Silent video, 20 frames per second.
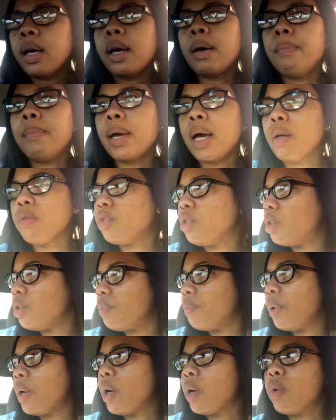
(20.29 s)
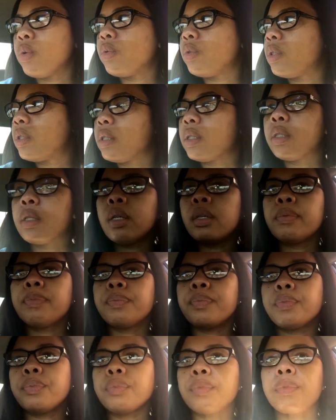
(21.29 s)
about to post
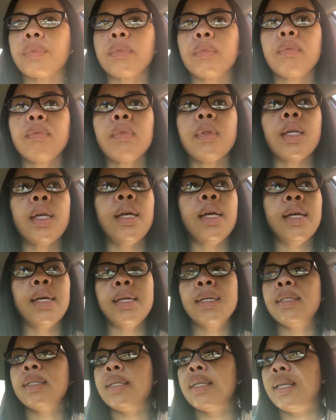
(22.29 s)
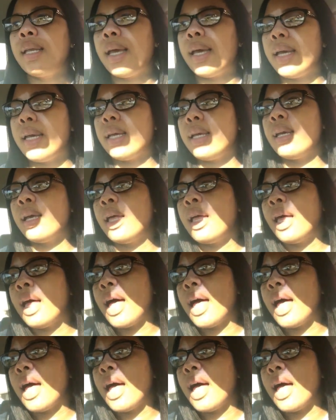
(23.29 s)
today.